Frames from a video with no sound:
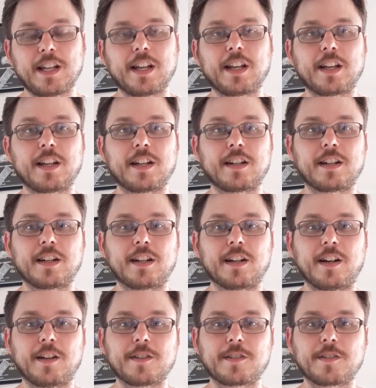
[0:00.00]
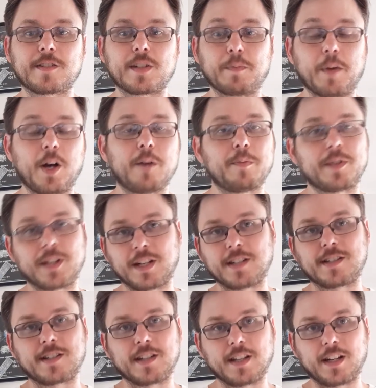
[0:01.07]
and also some
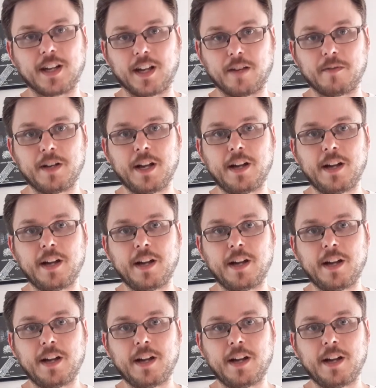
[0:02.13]
updates to the game.